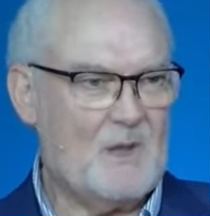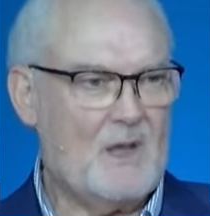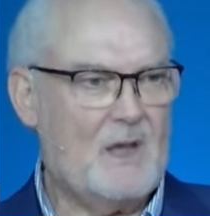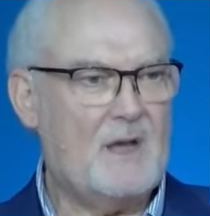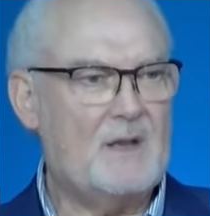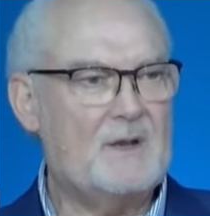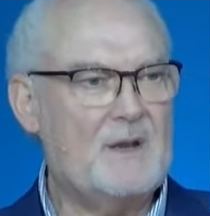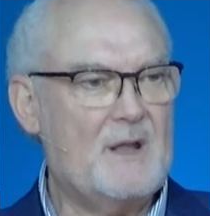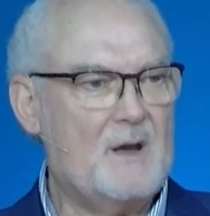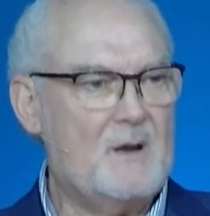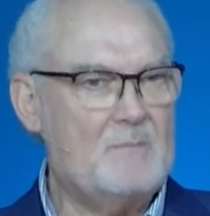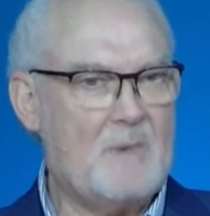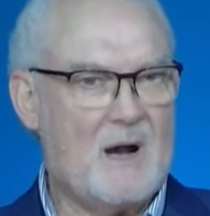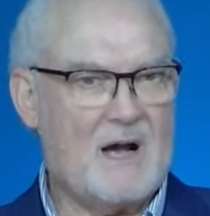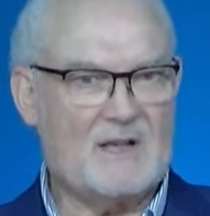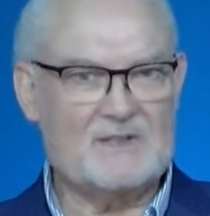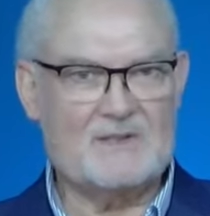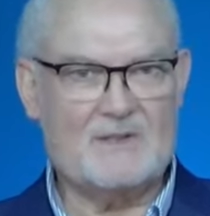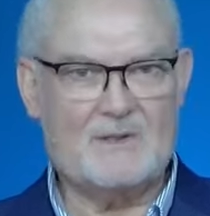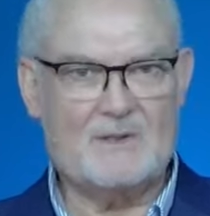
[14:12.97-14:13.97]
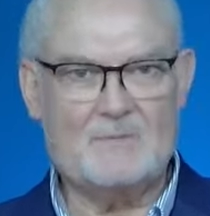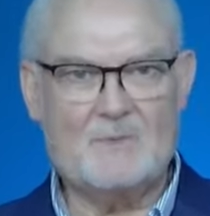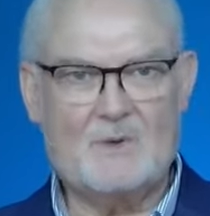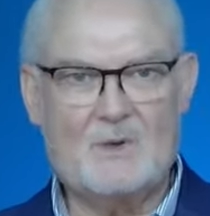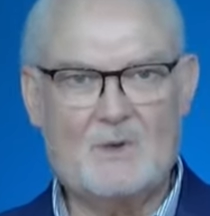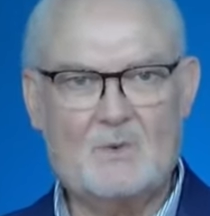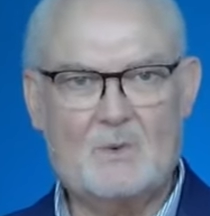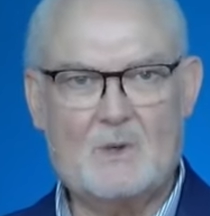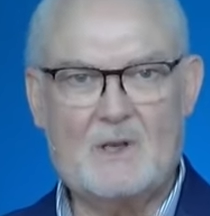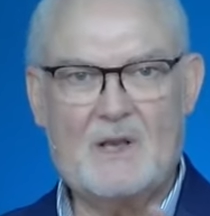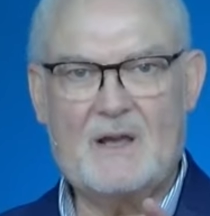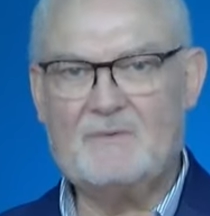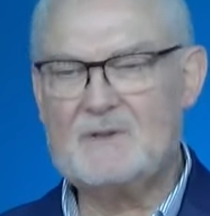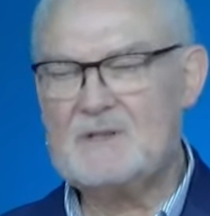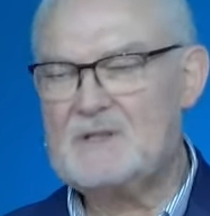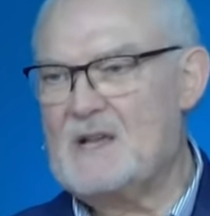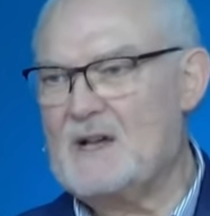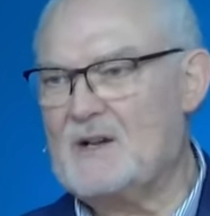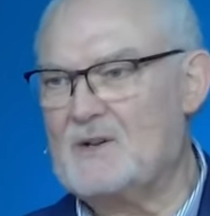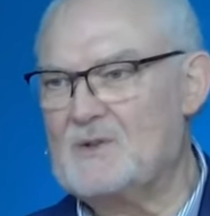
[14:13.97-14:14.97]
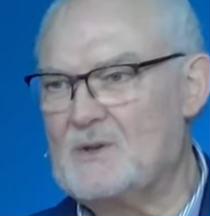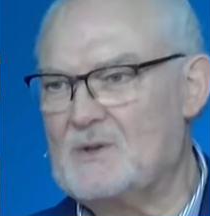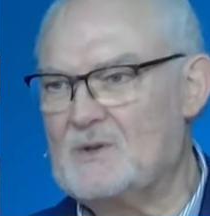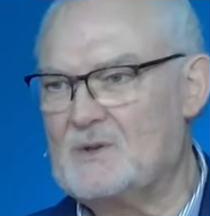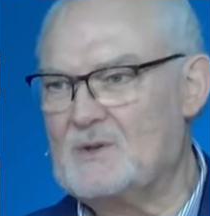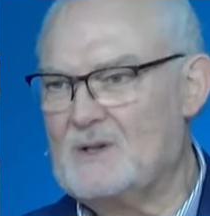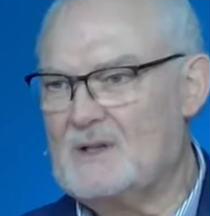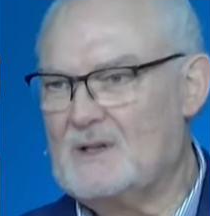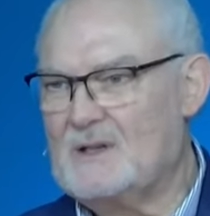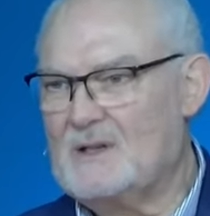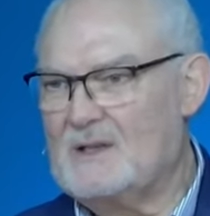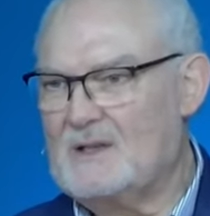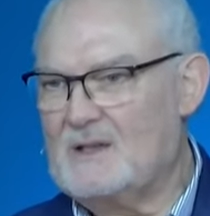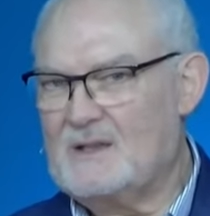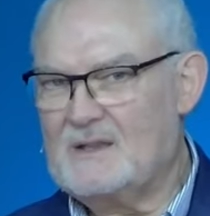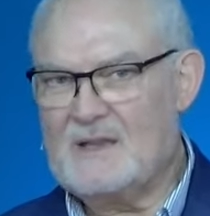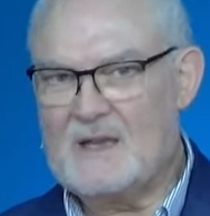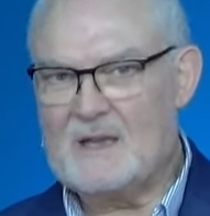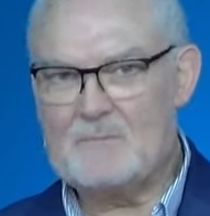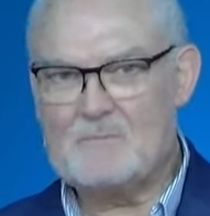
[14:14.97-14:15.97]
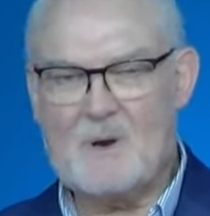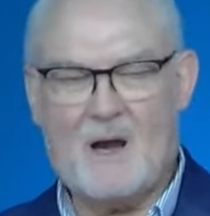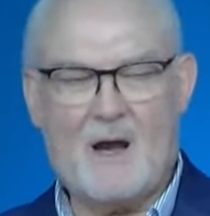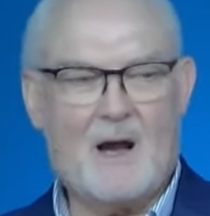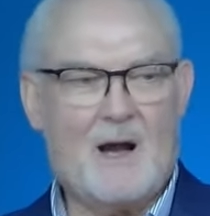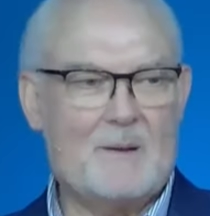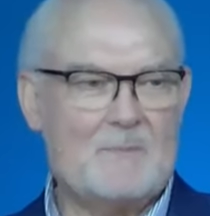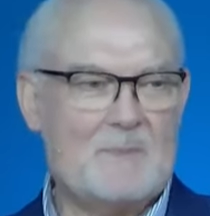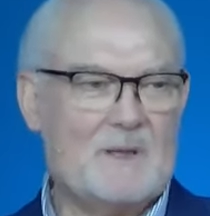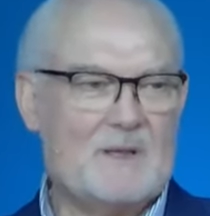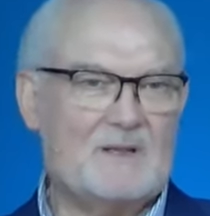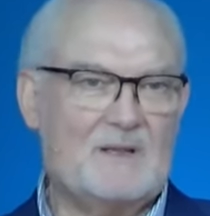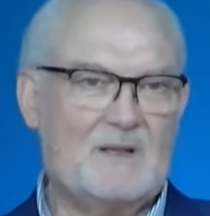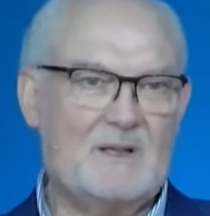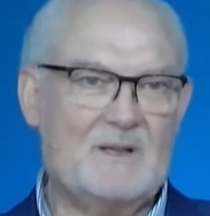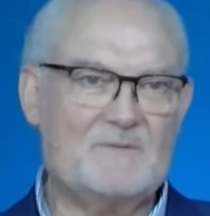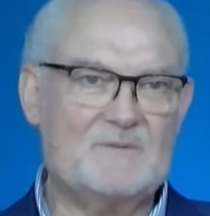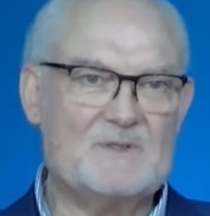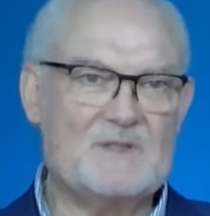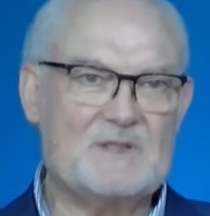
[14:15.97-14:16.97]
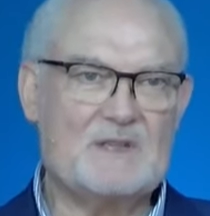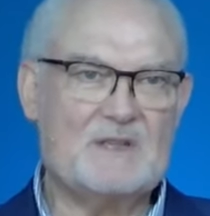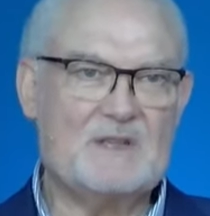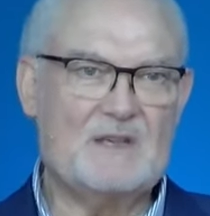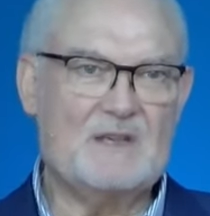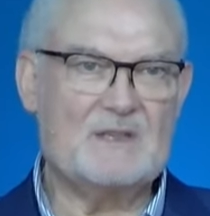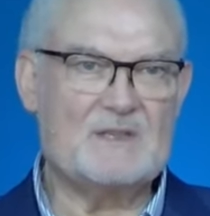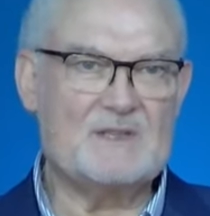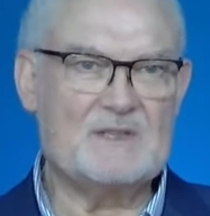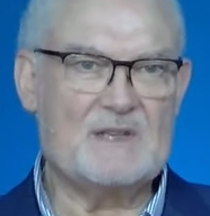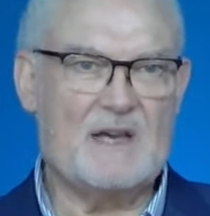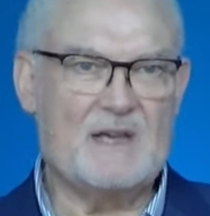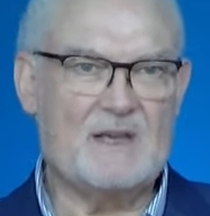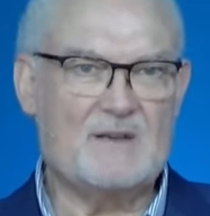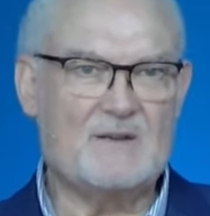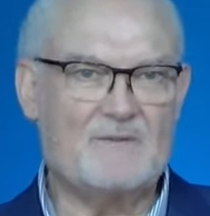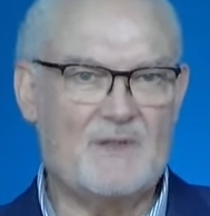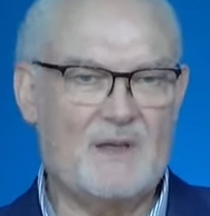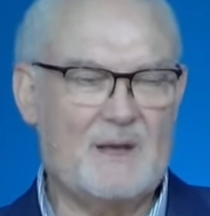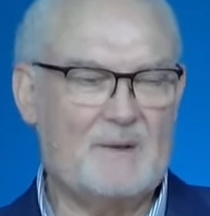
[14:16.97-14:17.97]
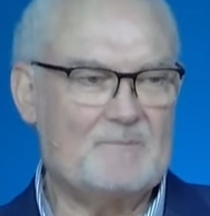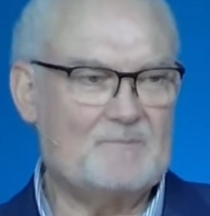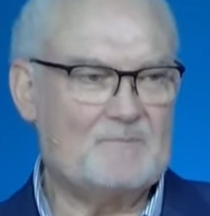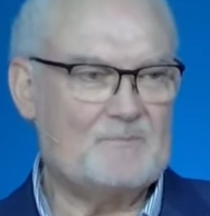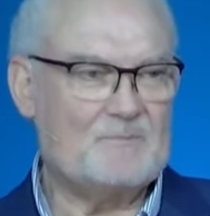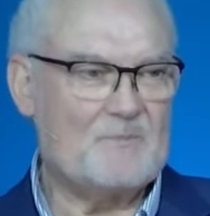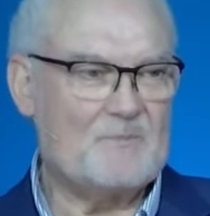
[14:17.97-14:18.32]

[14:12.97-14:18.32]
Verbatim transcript: And no Muslim will ever tell you that Muhammad lives inside of them.